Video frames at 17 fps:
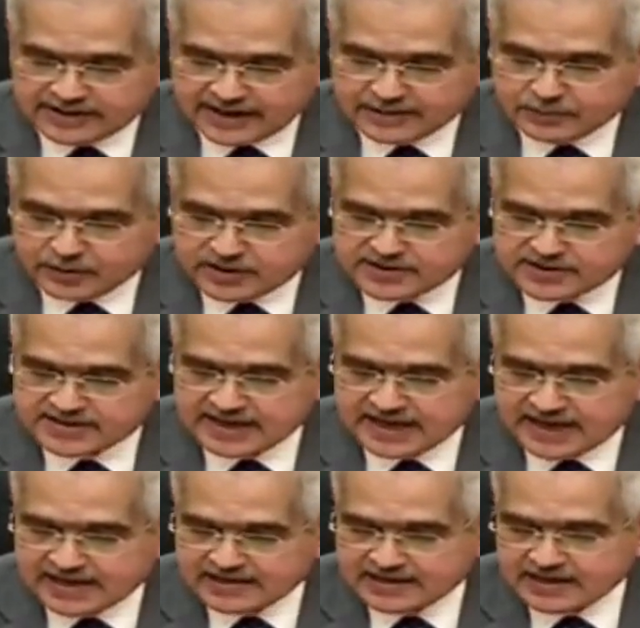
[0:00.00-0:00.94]
diamonds
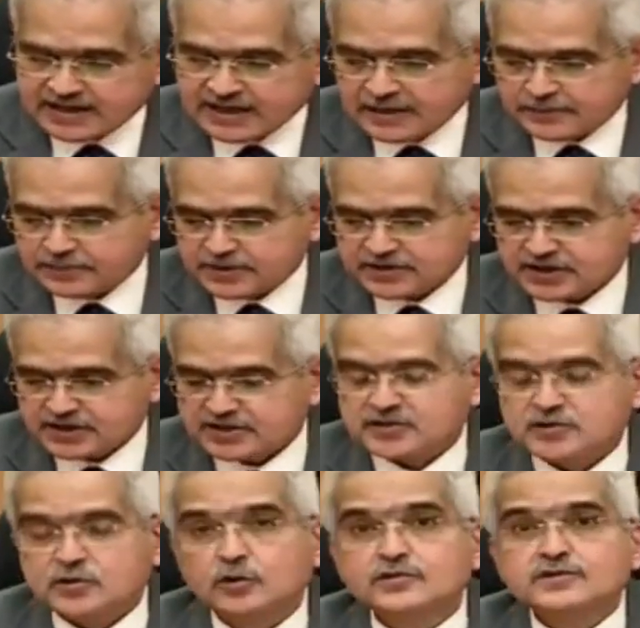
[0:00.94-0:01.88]
and
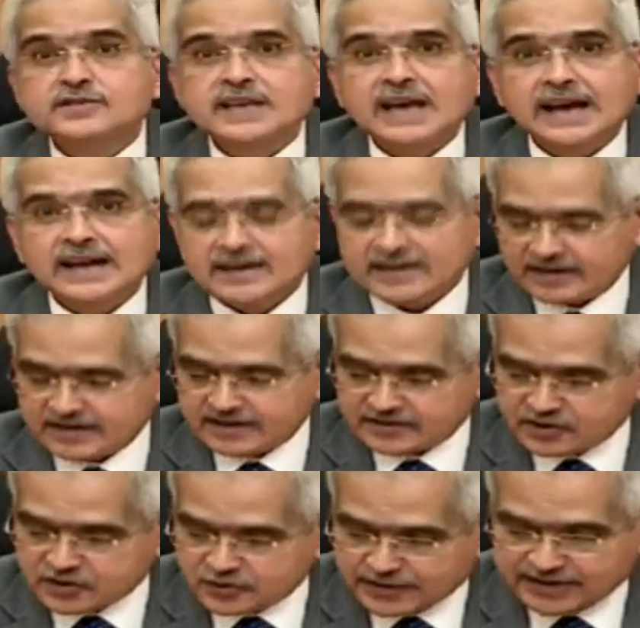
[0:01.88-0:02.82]
precious stones and
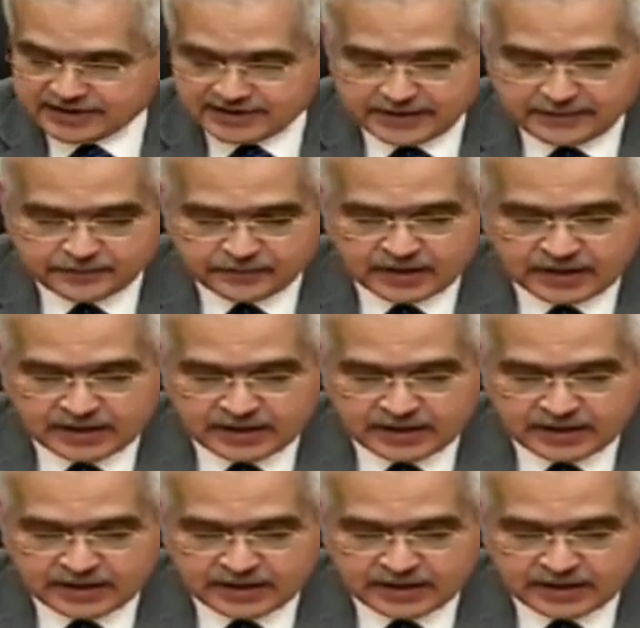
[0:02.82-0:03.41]
jewelry,